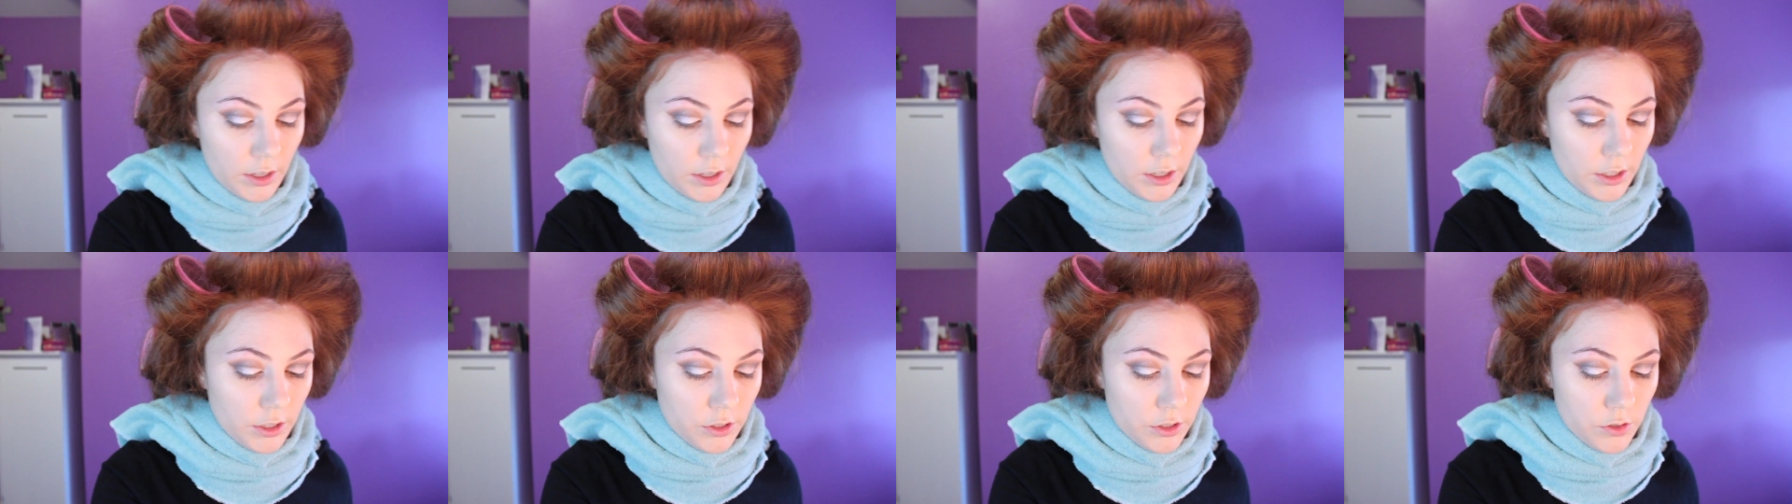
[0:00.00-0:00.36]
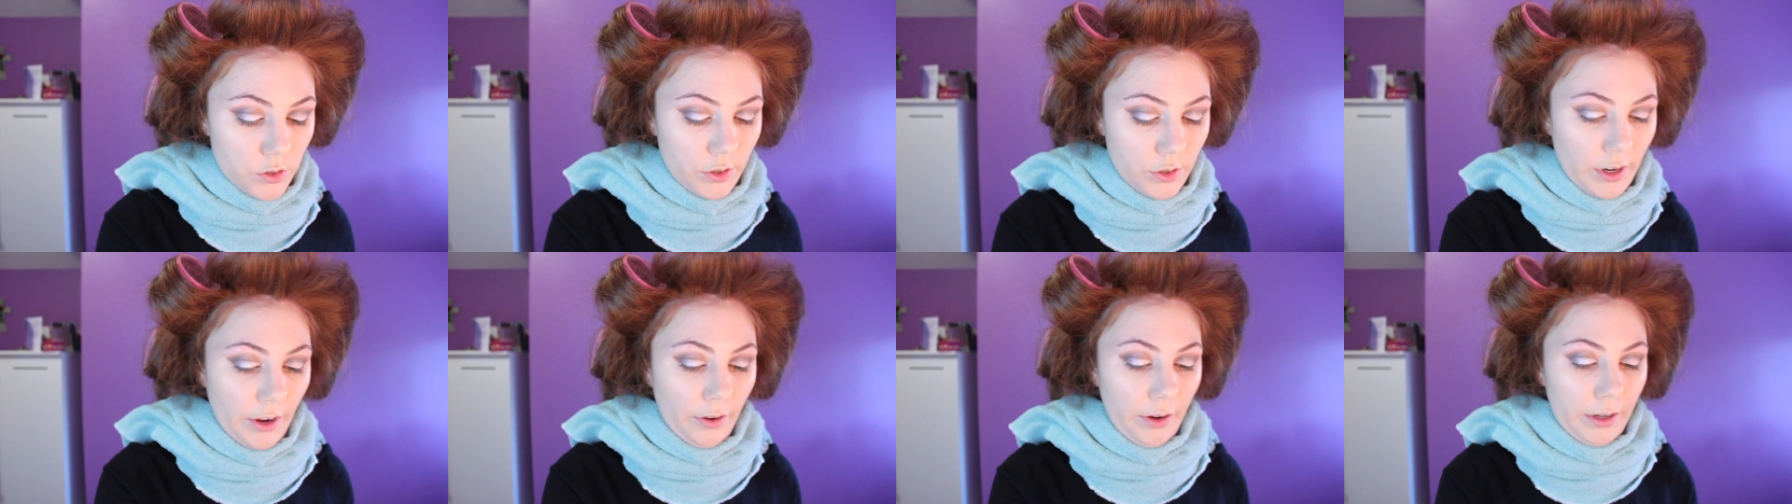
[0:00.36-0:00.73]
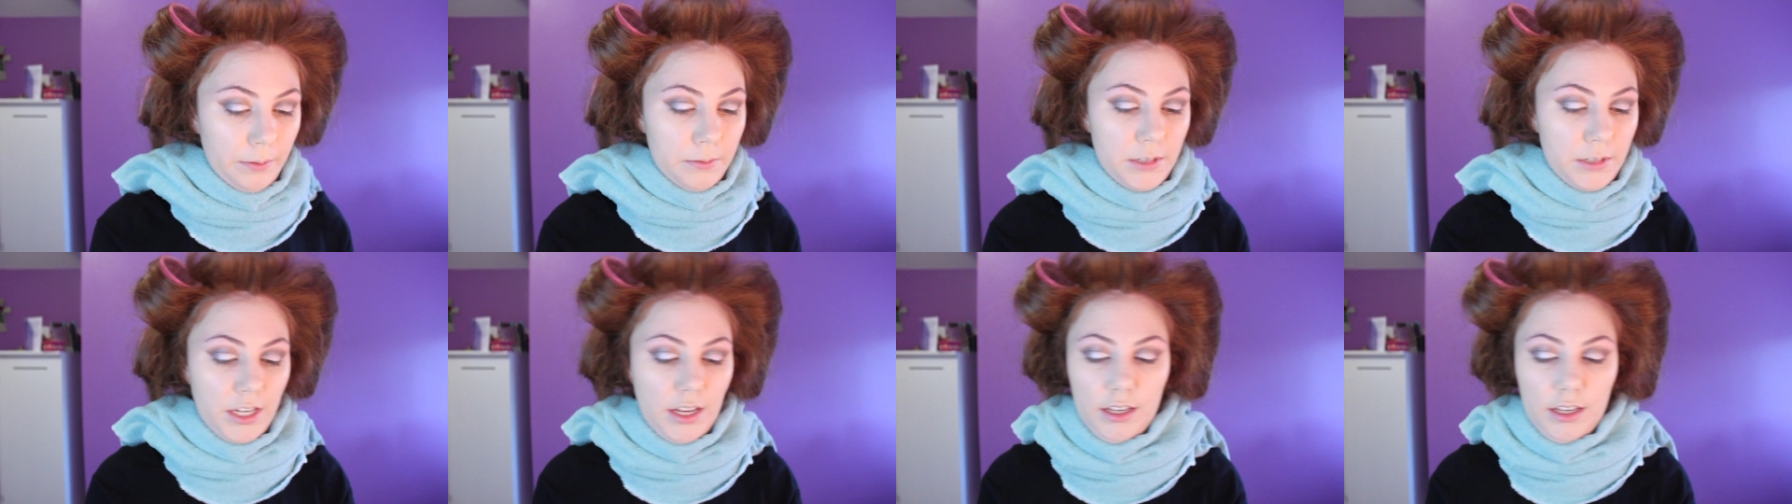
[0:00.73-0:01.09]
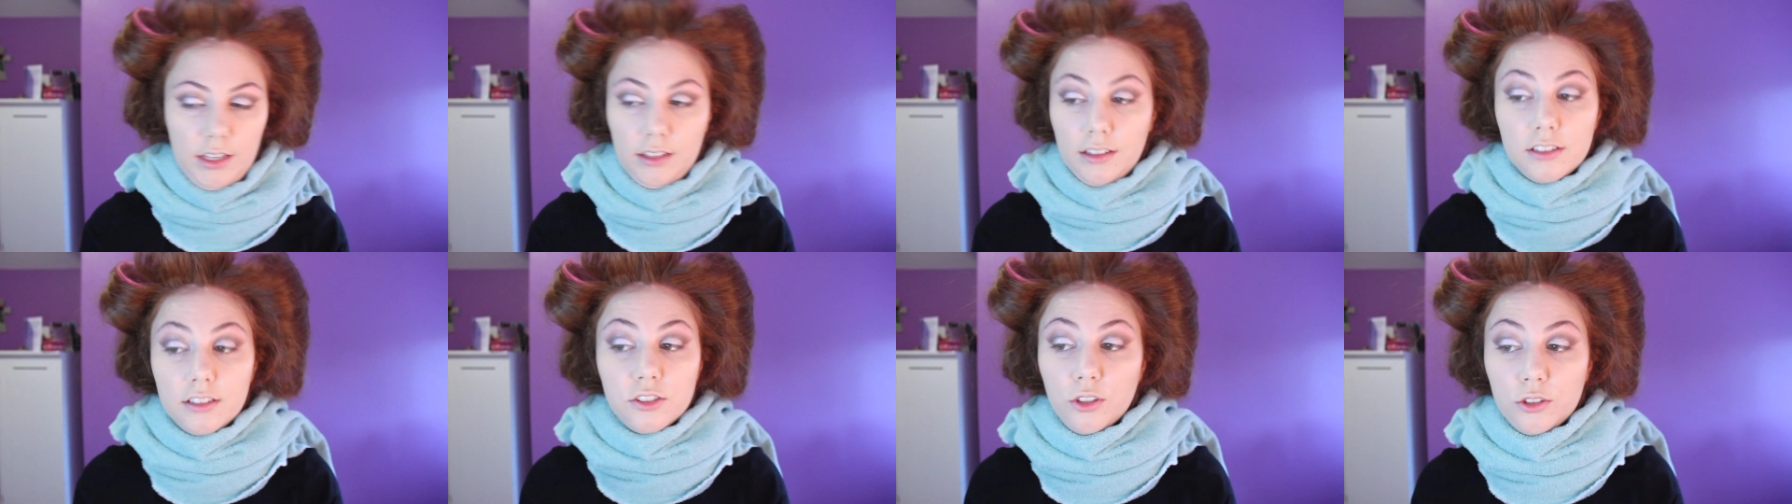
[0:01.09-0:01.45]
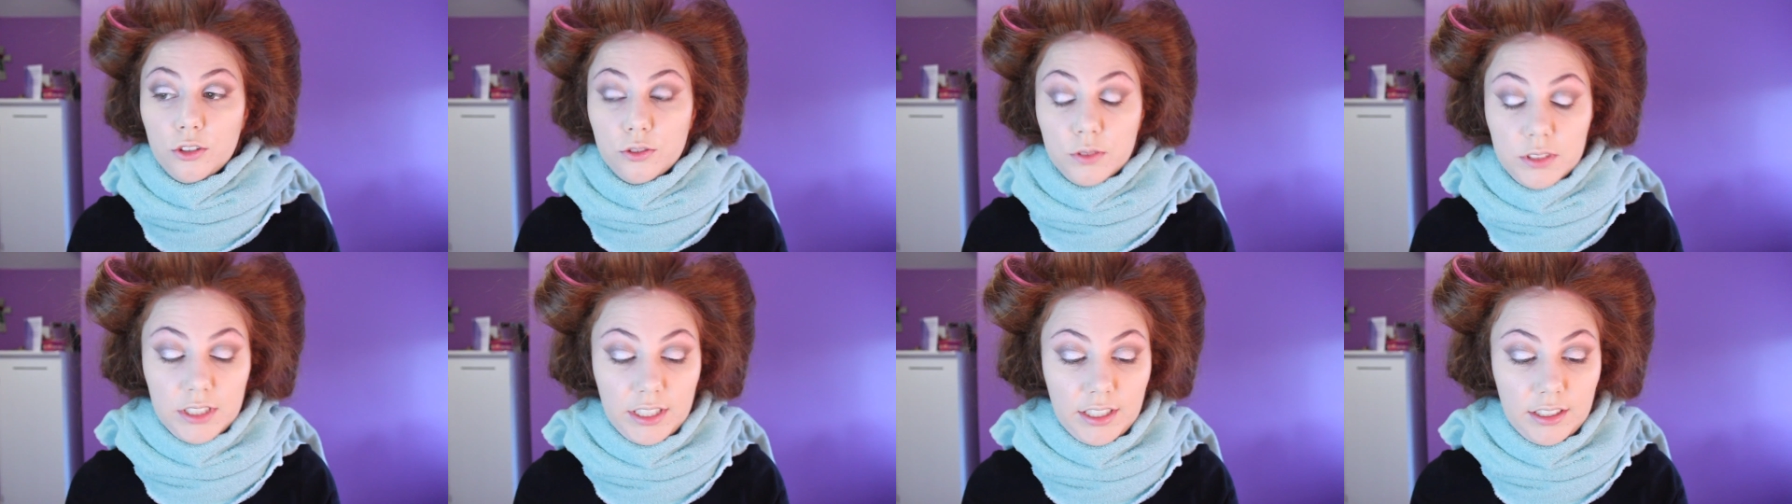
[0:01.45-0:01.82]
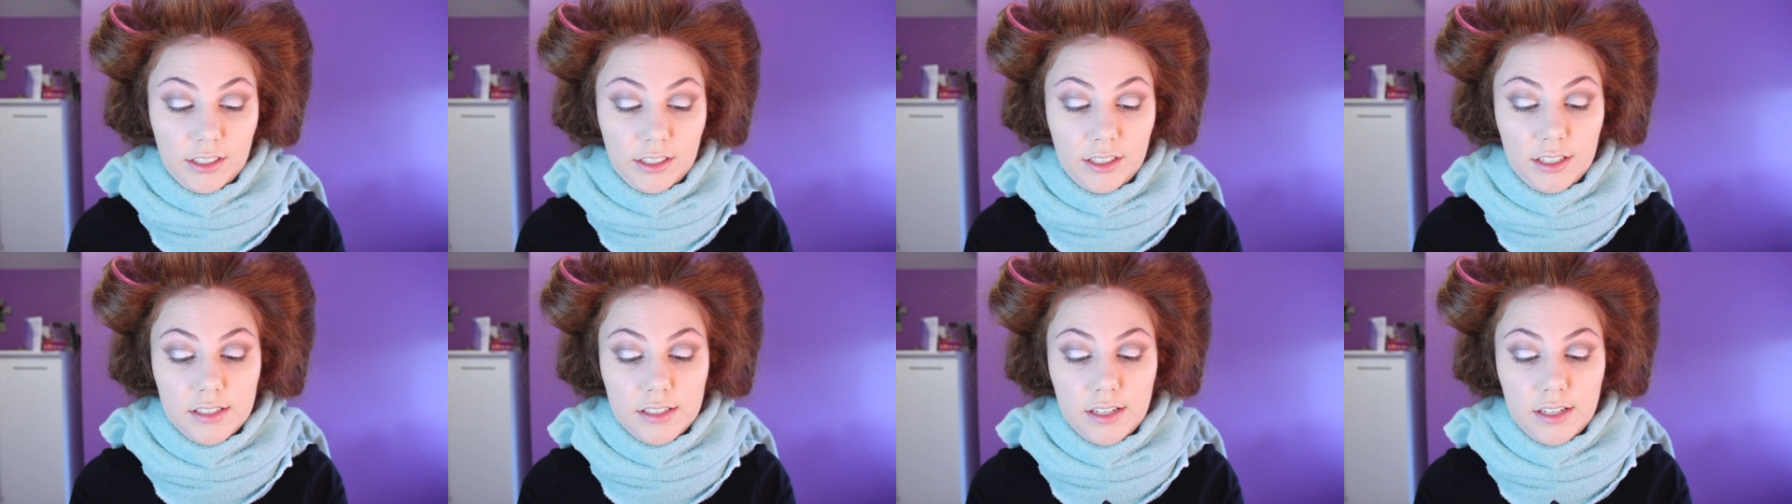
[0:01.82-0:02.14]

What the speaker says: so now I'm taking, this looks ridiculous.